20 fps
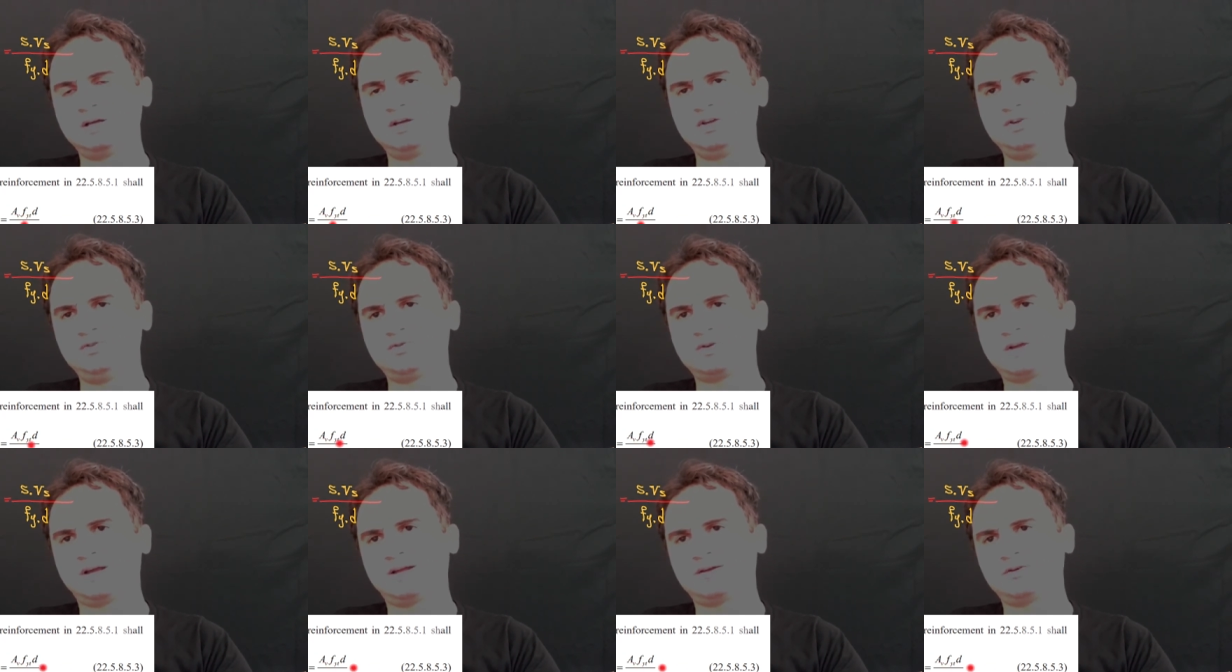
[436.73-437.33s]
you
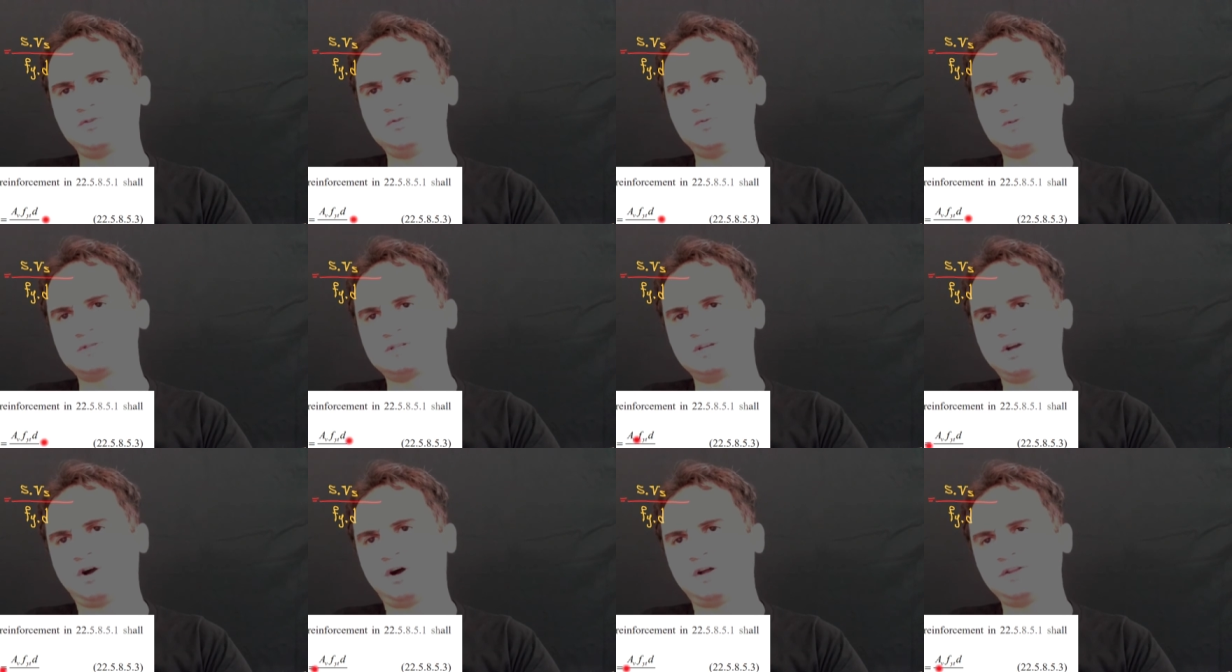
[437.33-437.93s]
can use the
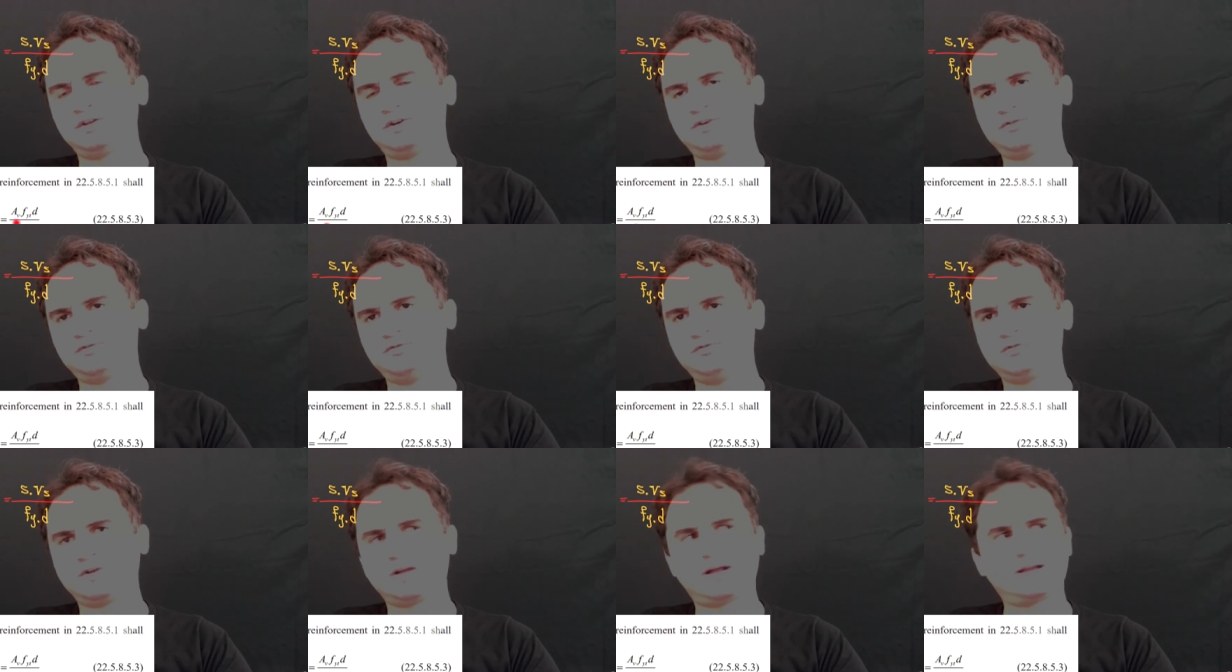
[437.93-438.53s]
other to
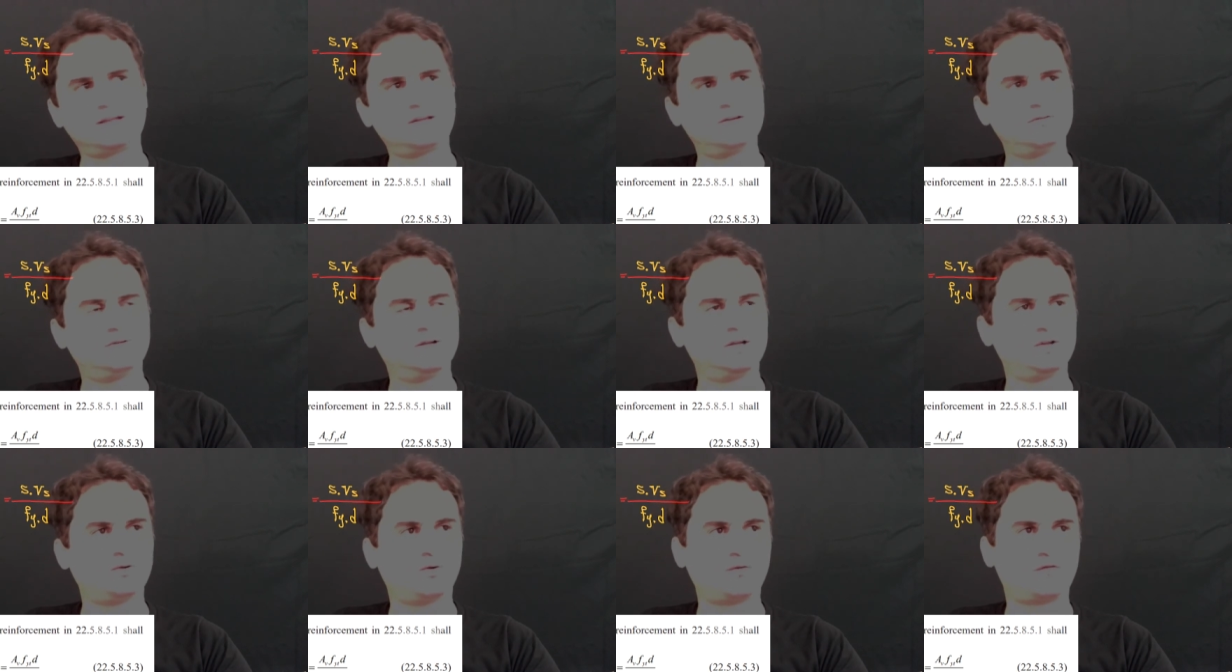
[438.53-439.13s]
calculate
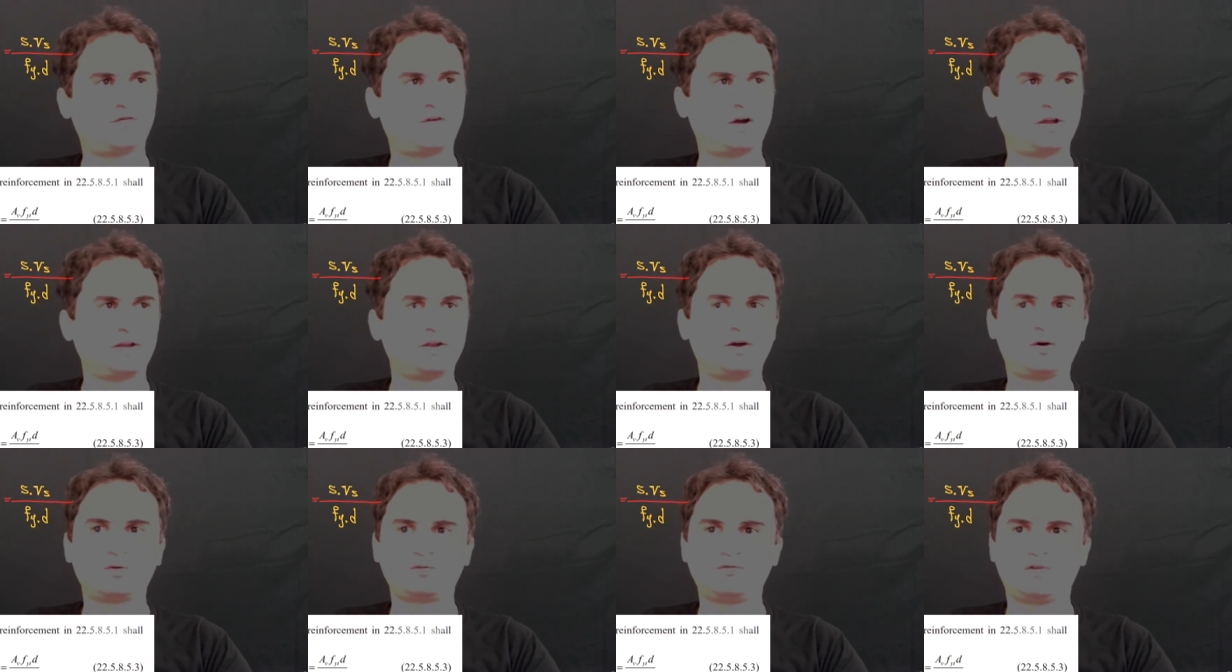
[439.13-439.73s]
or find
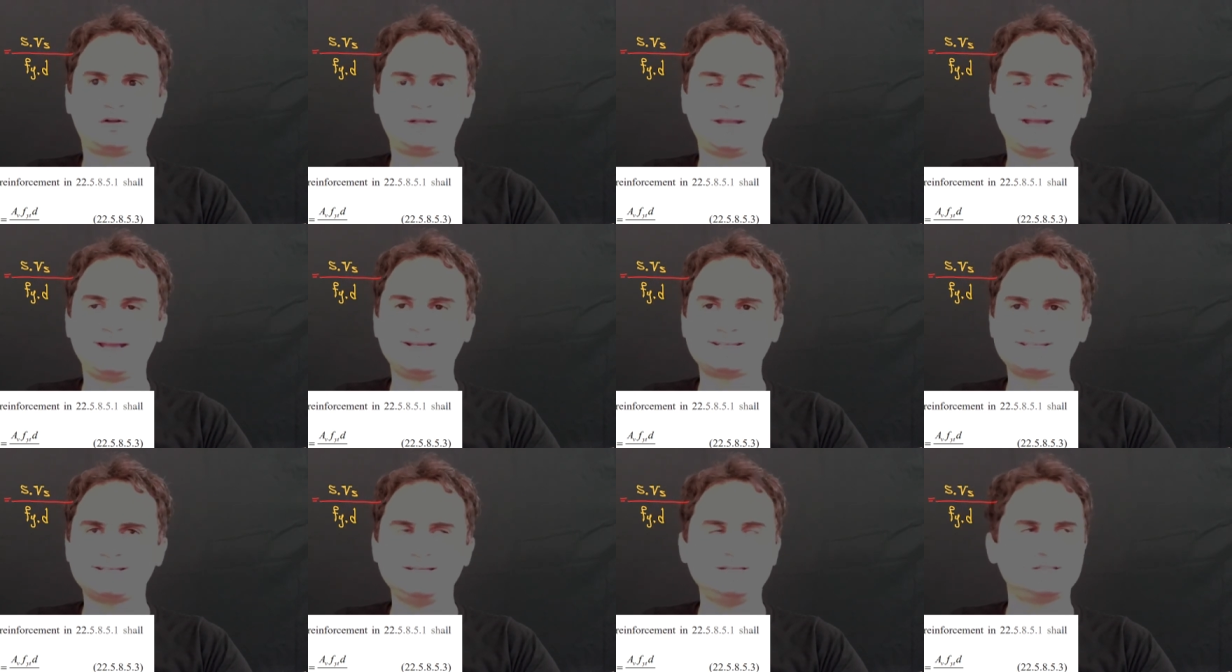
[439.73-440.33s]
out what
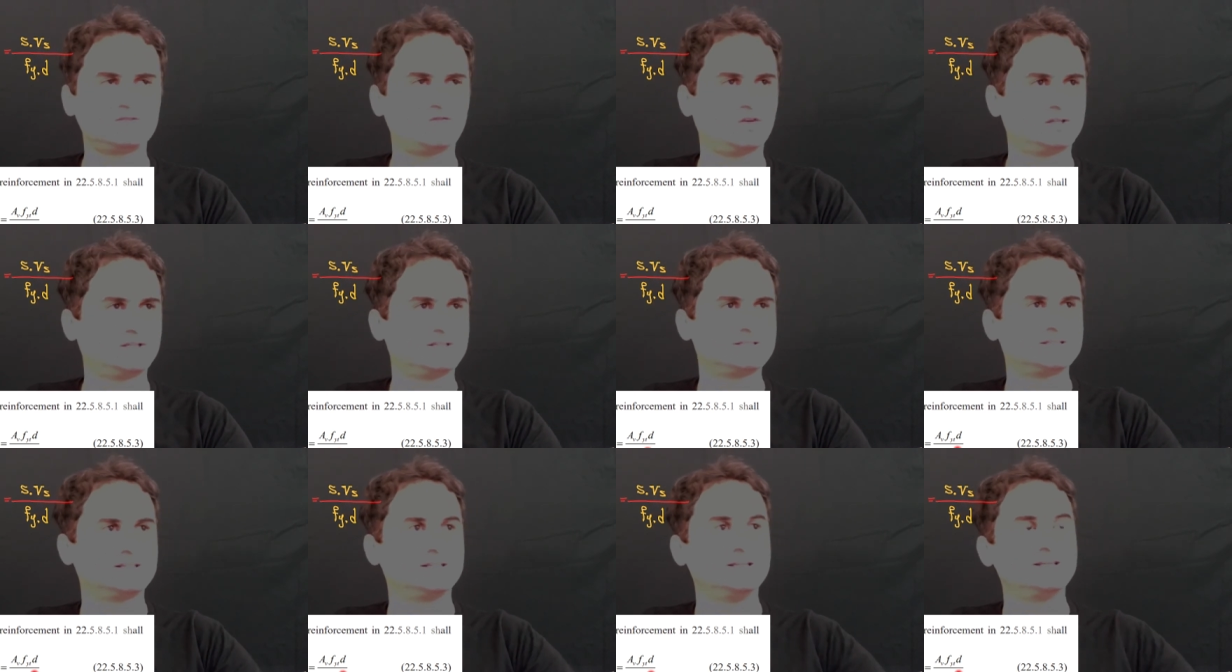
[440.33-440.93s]
S is, what is
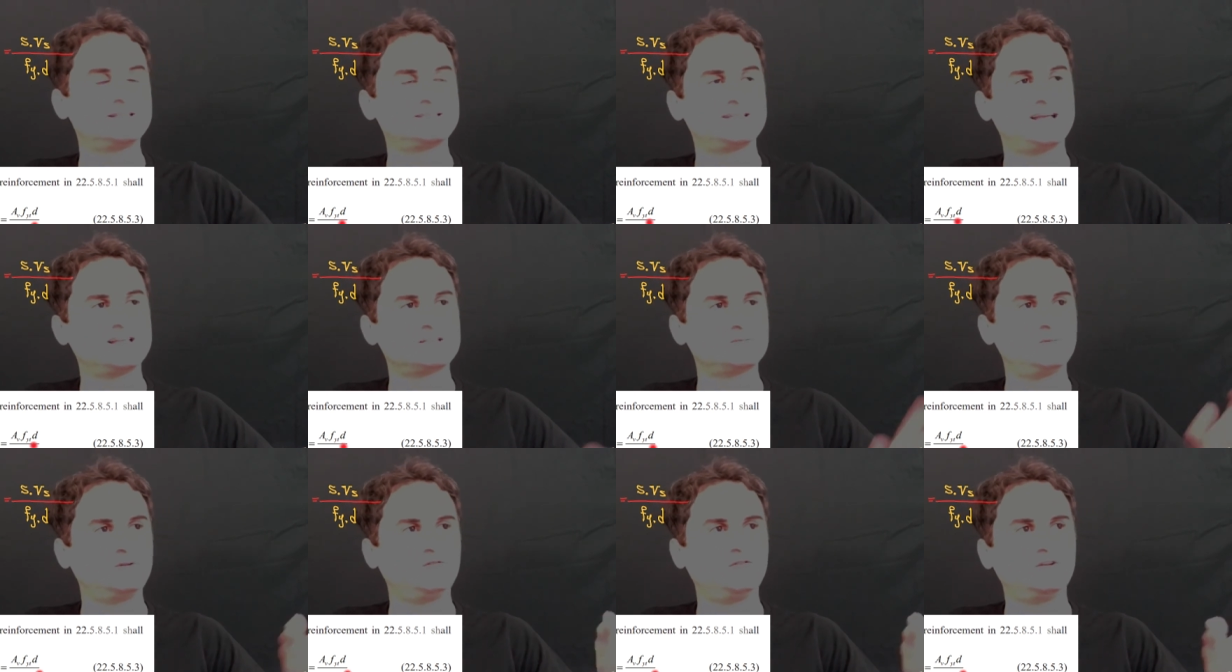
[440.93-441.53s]
the distance
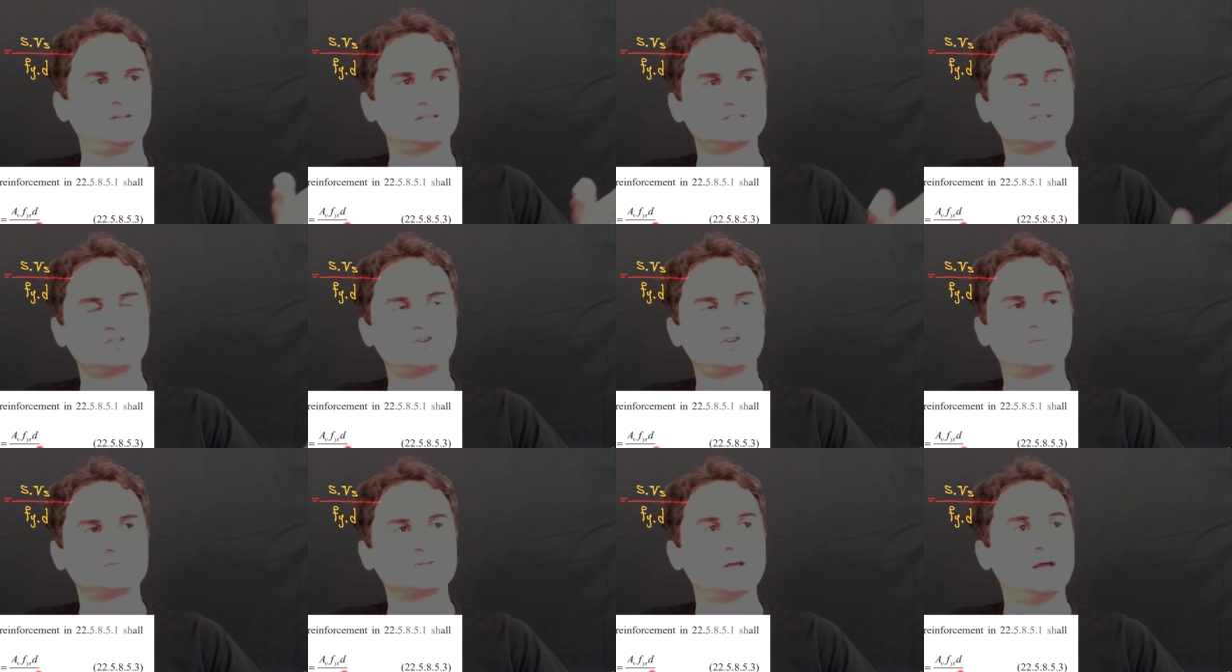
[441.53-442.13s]
between
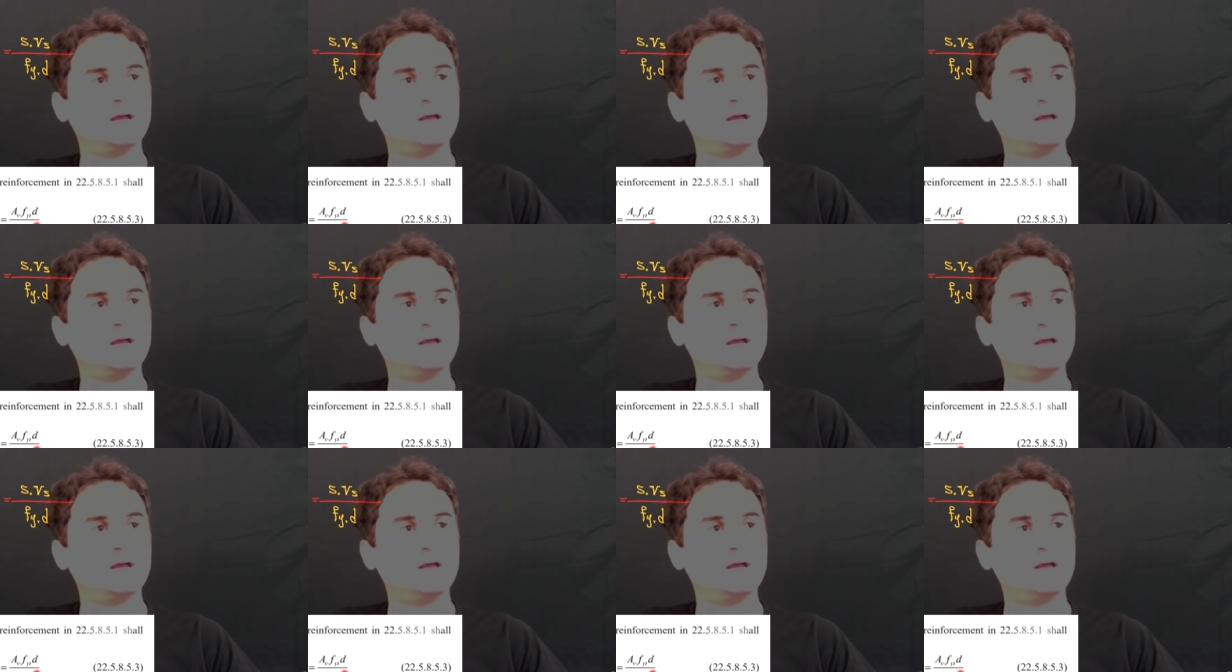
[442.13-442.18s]
stirrups.